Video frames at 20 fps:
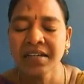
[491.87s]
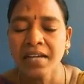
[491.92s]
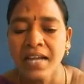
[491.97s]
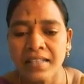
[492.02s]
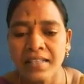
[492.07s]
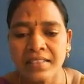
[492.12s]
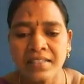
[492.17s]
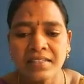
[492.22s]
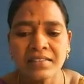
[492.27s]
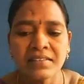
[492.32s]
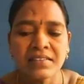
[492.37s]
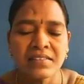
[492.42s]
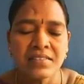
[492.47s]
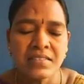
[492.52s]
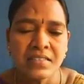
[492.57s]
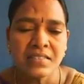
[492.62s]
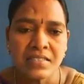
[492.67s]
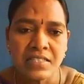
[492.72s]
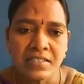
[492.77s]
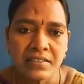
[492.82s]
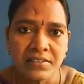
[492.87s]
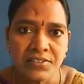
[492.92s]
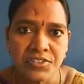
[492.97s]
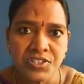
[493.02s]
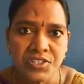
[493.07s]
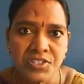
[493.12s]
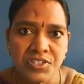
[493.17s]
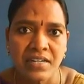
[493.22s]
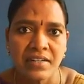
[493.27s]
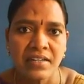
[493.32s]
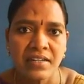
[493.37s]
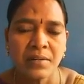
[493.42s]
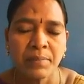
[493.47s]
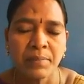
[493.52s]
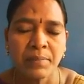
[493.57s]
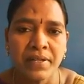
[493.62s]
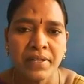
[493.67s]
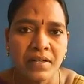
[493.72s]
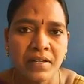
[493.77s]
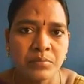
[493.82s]
And then this 10th standard
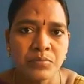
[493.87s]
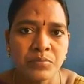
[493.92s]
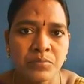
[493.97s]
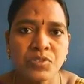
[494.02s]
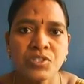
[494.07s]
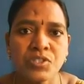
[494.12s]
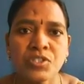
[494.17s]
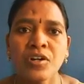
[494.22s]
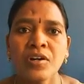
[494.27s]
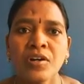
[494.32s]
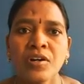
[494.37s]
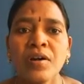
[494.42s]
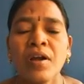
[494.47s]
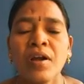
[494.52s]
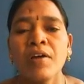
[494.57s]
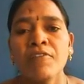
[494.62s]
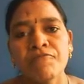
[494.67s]
becomes your